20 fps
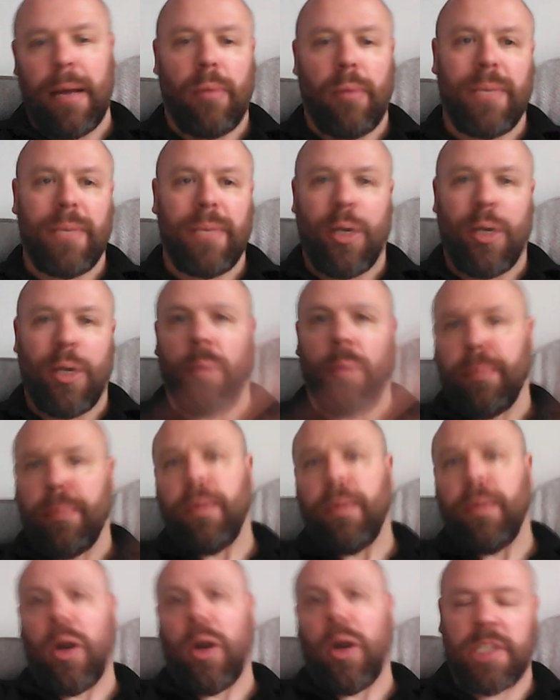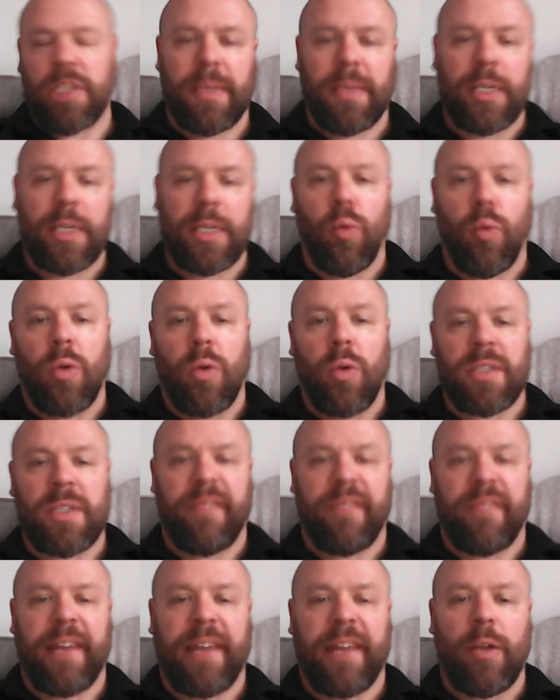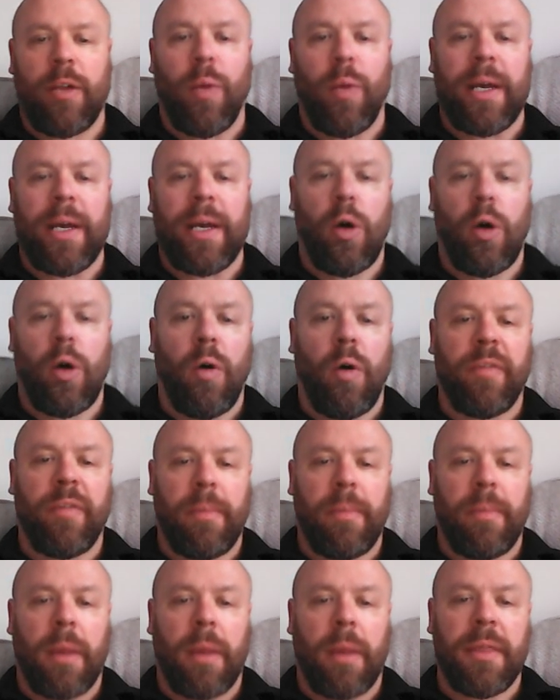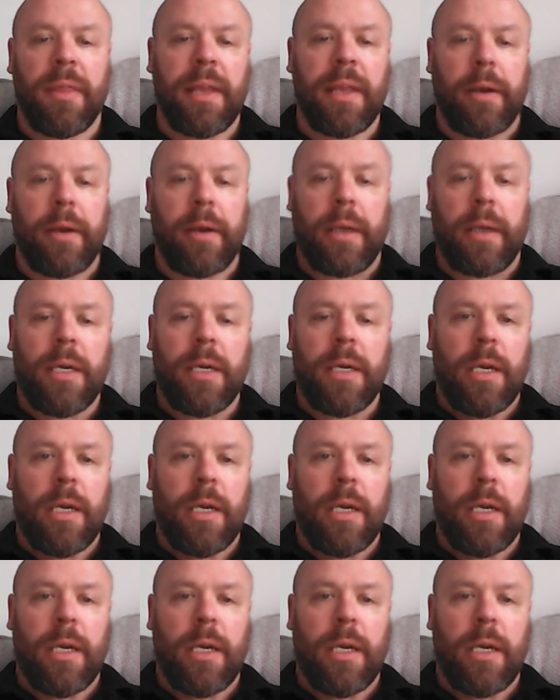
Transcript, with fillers: you know, possibly towards the final week of the month here.